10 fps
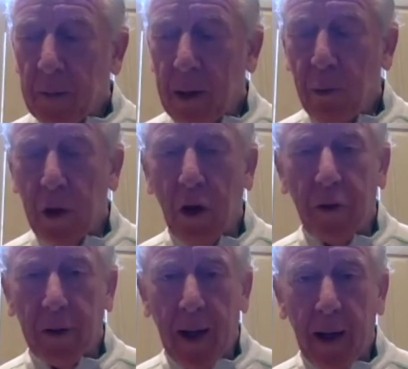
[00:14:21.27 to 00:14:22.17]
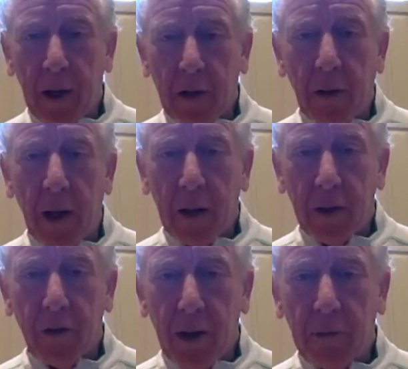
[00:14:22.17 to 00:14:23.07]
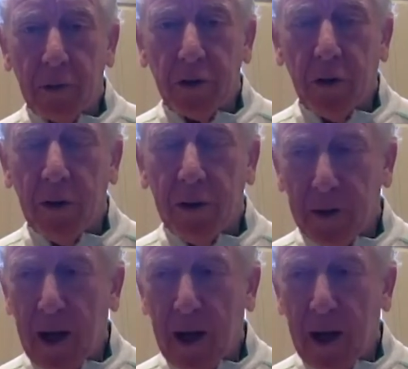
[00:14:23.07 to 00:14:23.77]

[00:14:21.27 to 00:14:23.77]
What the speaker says: But I went over at 9 o'clock. The draft was starting.